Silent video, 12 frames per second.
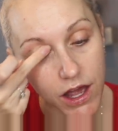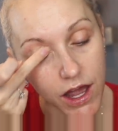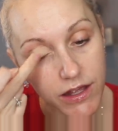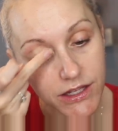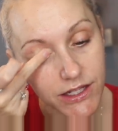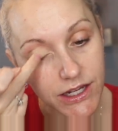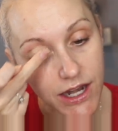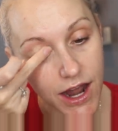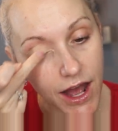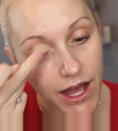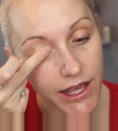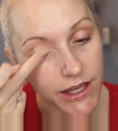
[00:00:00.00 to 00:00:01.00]
It's
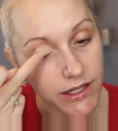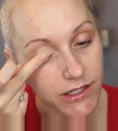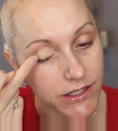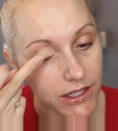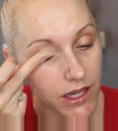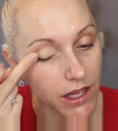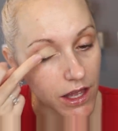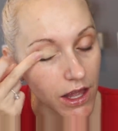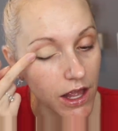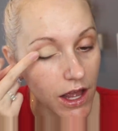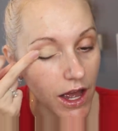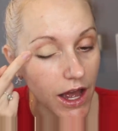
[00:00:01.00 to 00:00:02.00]
nice.
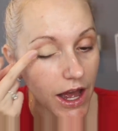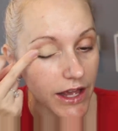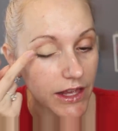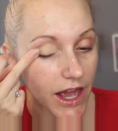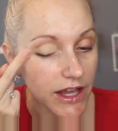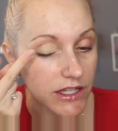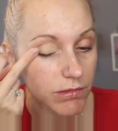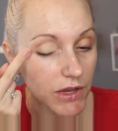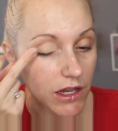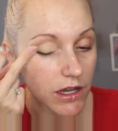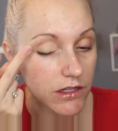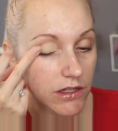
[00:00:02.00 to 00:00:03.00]
I guess
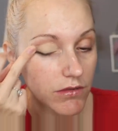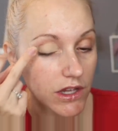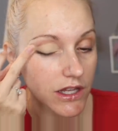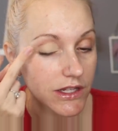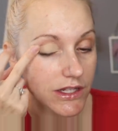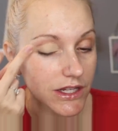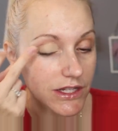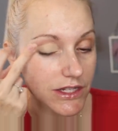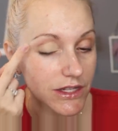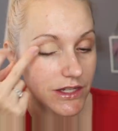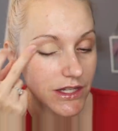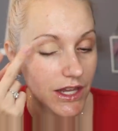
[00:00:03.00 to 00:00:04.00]
because of the
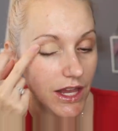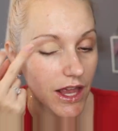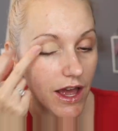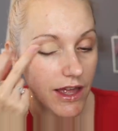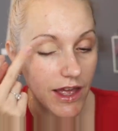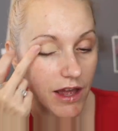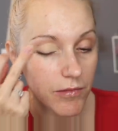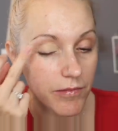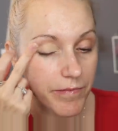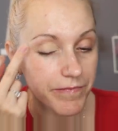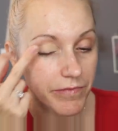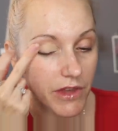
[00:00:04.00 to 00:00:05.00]
consistency, I
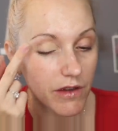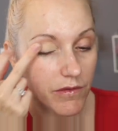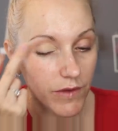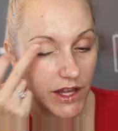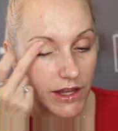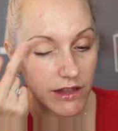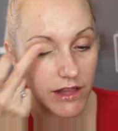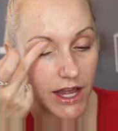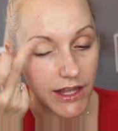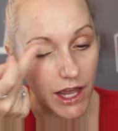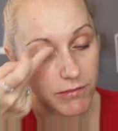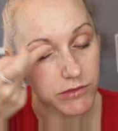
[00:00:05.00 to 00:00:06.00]
am feeling
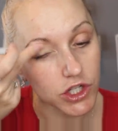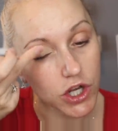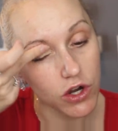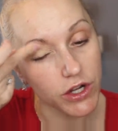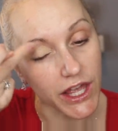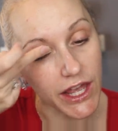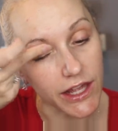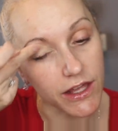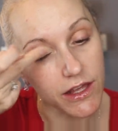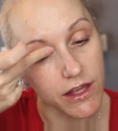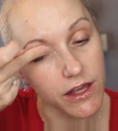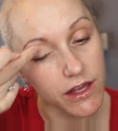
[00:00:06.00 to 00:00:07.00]
like I'm tugging
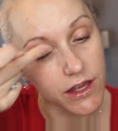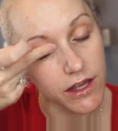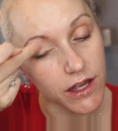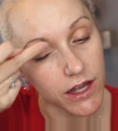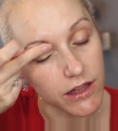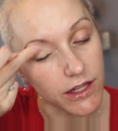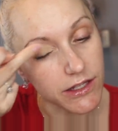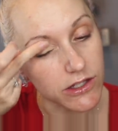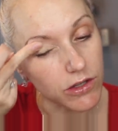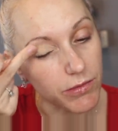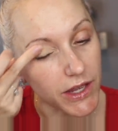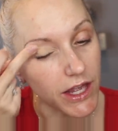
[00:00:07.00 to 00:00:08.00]
a
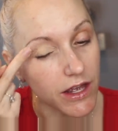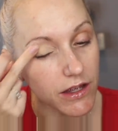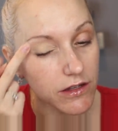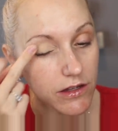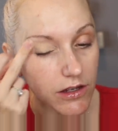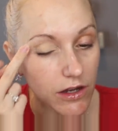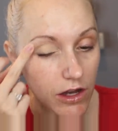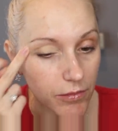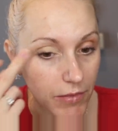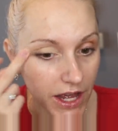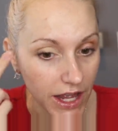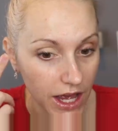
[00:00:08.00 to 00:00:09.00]
little bit on
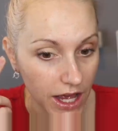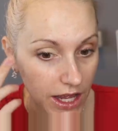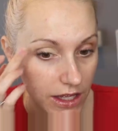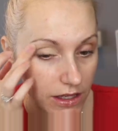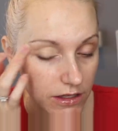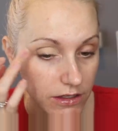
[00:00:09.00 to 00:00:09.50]
my eye.